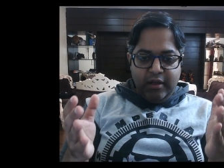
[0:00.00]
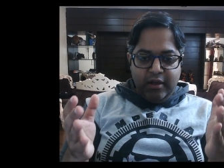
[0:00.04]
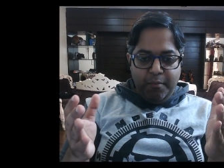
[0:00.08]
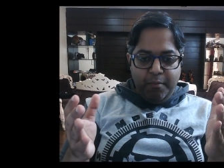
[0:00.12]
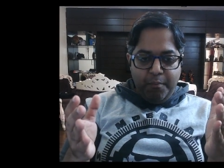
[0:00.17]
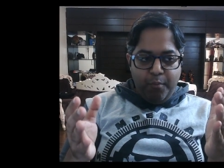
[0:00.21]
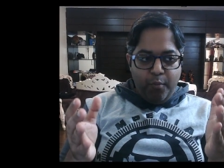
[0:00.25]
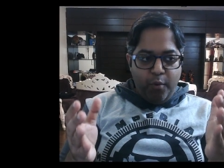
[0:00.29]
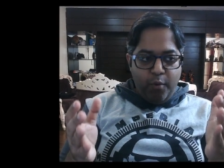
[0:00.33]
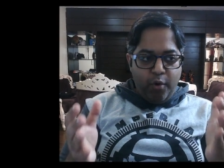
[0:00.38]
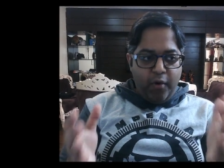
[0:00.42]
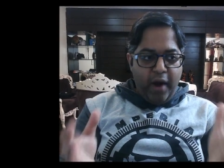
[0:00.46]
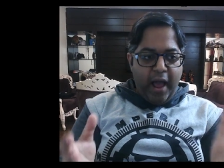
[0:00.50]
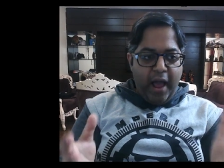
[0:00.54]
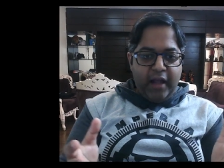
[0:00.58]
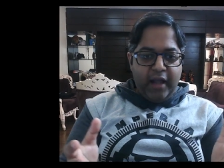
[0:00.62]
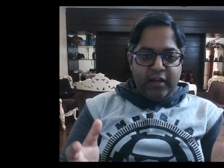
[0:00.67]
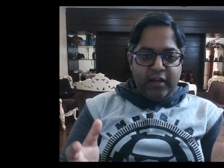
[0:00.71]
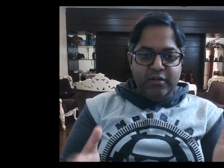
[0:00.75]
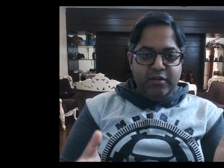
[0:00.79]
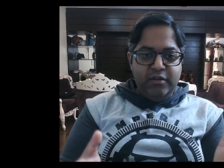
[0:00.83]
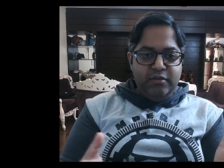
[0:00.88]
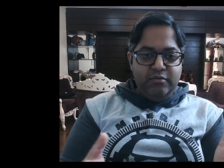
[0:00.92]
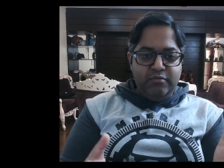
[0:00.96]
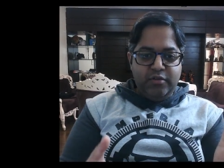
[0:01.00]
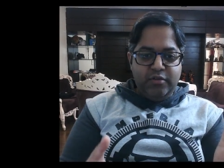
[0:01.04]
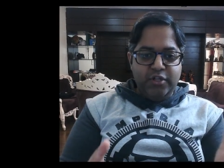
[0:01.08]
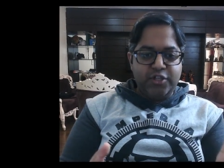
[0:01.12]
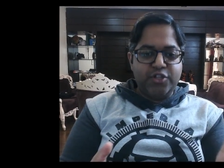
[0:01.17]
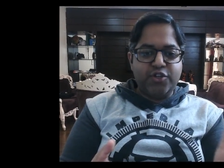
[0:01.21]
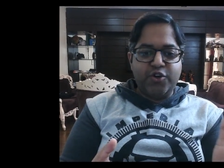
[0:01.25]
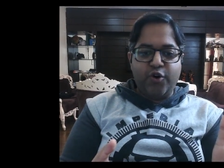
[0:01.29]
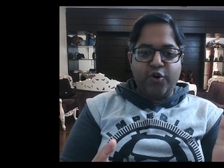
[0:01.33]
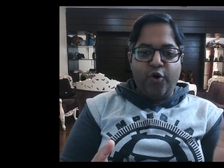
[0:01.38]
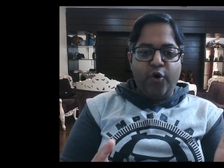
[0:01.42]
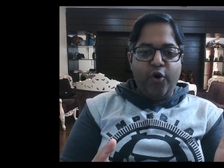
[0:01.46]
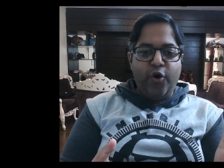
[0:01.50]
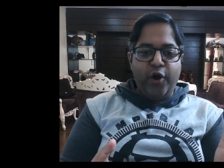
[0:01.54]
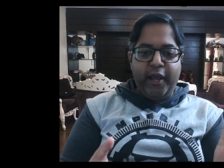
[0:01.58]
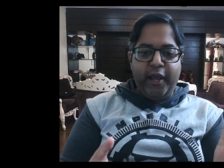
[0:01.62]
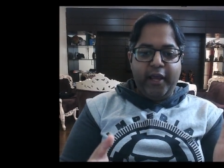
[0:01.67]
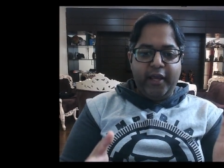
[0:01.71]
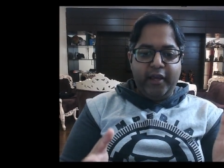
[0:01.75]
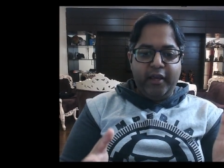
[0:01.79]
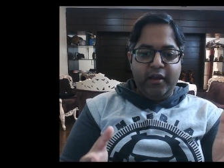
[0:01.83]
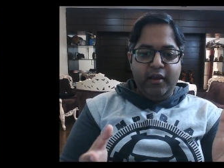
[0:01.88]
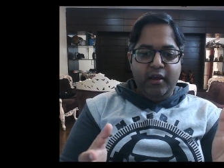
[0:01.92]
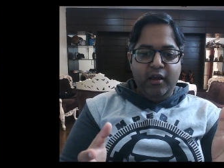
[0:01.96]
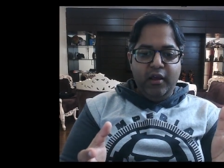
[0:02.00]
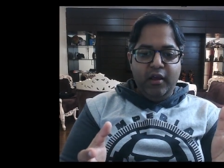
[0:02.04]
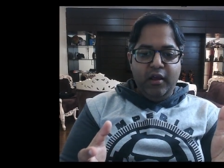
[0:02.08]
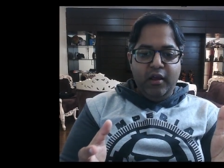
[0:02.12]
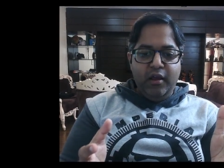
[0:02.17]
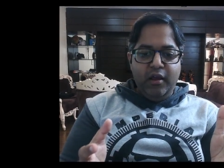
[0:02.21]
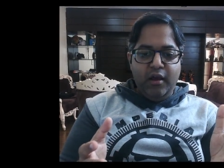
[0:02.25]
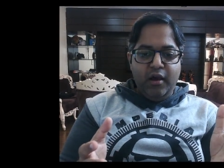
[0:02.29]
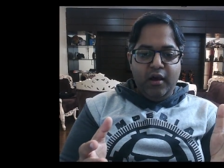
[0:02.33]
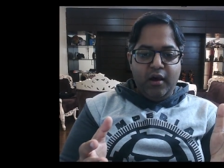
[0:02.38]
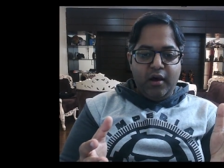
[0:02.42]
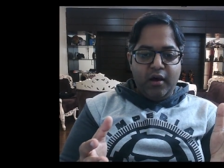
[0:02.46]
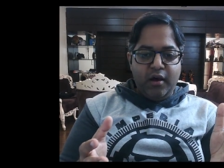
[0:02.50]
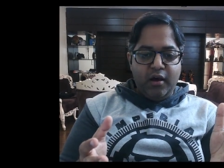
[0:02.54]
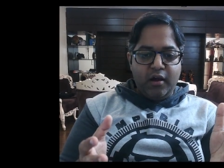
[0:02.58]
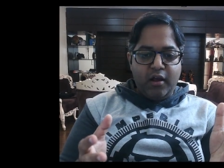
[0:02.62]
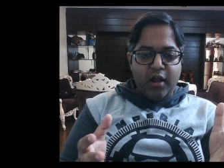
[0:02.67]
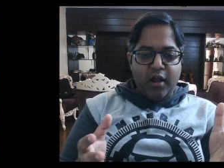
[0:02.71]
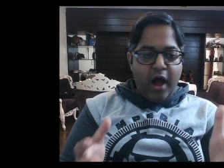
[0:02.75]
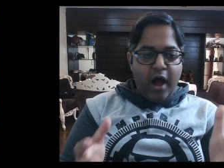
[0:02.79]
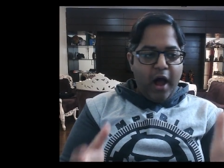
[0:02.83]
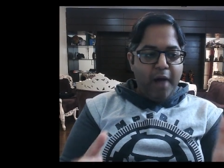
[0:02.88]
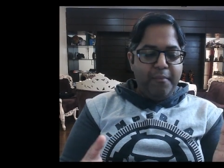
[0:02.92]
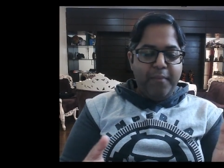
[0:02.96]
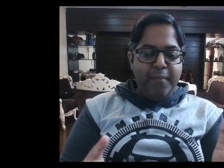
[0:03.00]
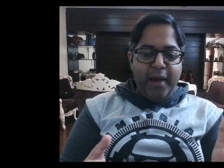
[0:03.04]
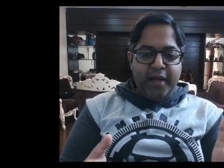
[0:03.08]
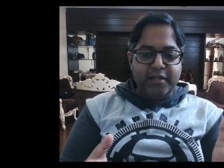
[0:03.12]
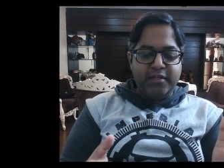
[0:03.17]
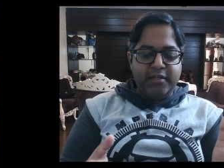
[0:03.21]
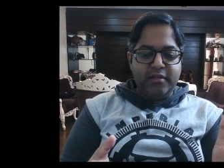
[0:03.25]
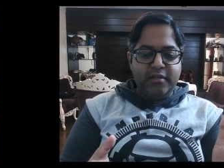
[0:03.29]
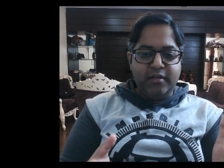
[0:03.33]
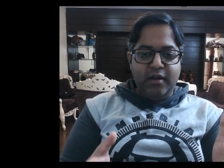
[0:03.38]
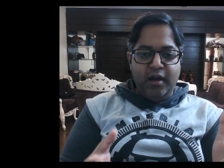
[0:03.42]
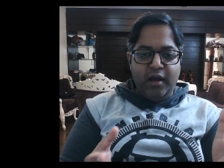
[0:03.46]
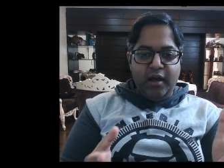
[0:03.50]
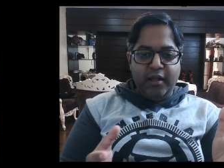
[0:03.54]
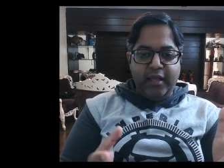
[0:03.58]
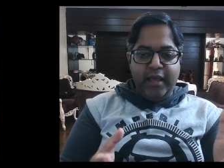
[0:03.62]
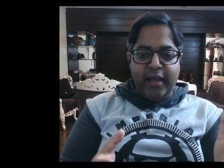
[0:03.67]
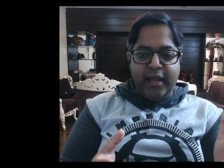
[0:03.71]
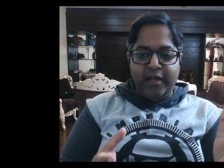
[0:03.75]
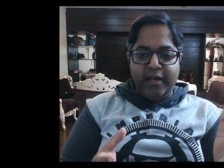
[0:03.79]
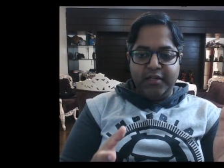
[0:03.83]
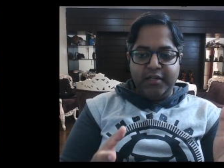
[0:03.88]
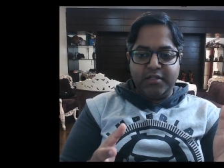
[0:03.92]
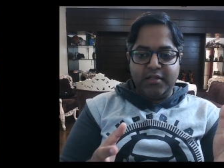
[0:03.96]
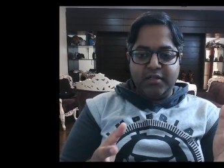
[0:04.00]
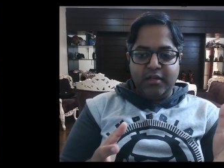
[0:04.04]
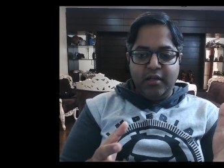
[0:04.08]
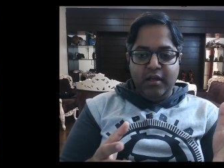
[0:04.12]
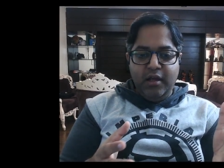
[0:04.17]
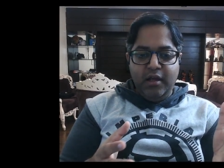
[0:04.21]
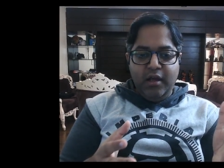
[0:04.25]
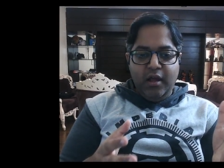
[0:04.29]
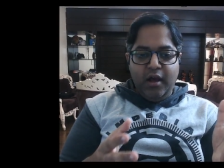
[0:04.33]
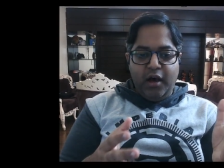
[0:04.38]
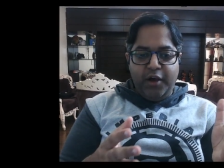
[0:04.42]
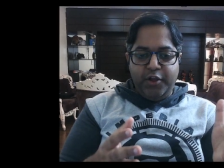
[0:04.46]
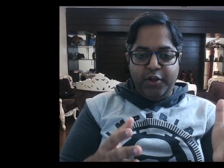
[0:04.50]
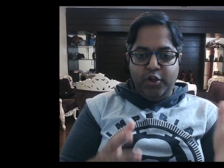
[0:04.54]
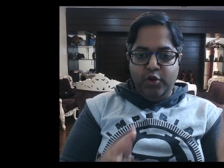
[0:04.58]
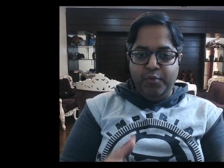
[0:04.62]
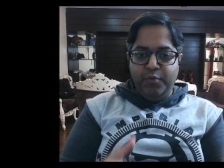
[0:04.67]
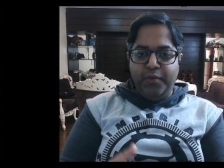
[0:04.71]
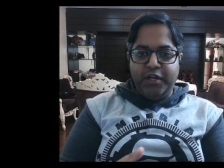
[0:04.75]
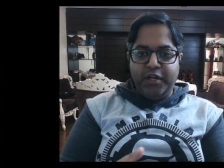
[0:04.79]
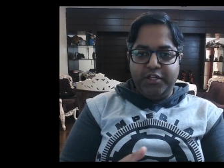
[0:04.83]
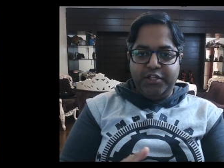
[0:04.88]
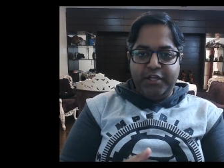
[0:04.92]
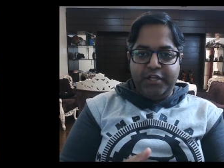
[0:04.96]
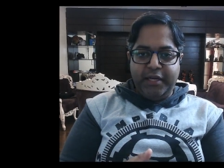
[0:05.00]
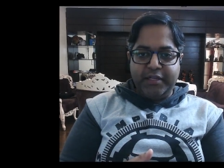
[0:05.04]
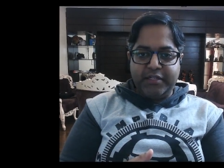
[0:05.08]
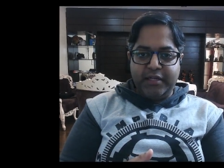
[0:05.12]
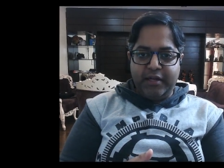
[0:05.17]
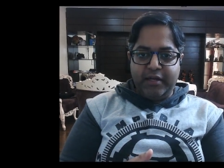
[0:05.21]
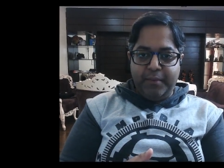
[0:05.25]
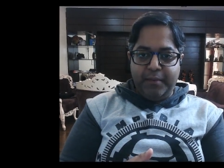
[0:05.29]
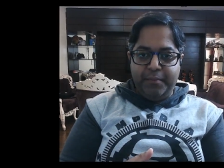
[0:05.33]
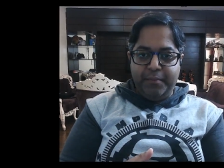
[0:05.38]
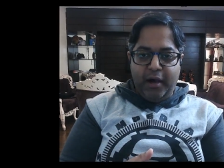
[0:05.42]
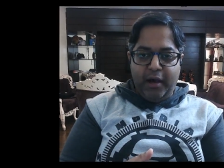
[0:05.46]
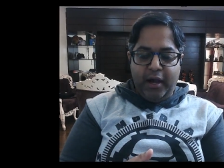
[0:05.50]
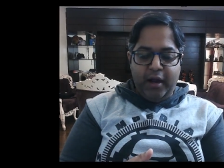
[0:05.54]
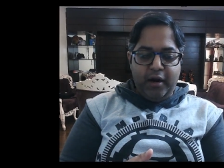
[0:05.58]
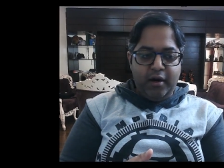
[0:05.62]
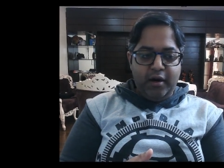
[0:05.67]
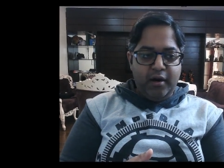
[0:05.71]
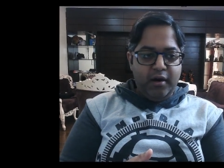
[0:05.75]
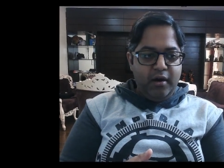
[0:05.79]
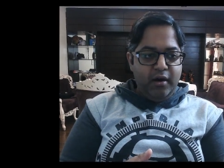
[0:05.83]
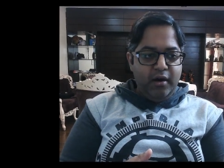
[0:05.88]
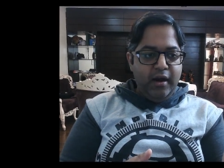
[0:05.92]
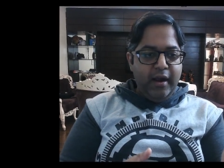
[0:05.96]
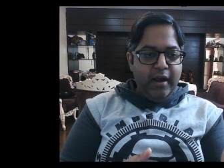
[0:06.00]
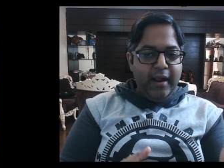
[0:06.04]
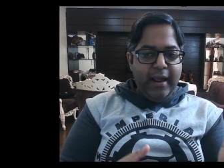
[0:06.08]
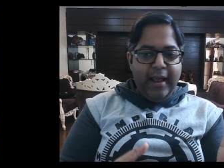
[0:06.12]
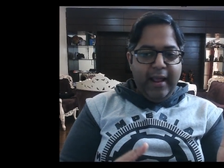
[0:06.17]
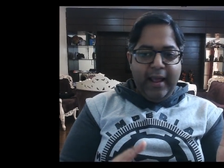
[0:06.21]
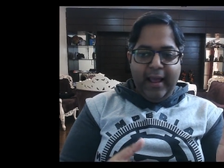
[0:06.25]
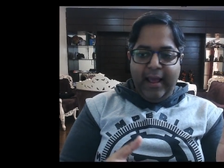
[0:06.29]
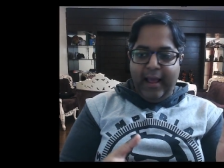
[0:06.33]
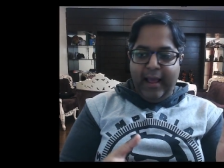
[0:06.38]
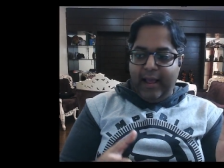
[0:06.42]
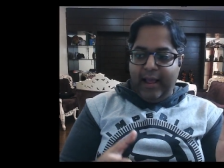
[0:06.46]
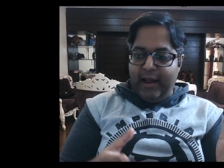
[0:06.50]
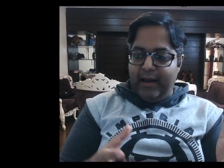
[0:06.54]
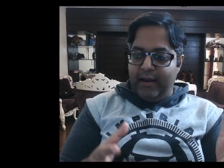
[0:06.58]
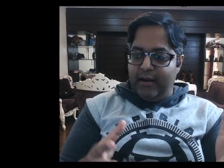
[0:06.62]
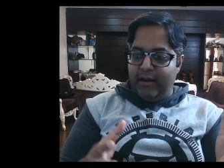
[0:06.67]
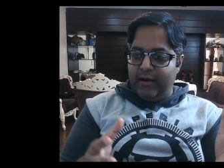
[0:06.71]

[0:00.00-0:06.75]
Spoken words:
morale destroying combat against a human adjacent empire, and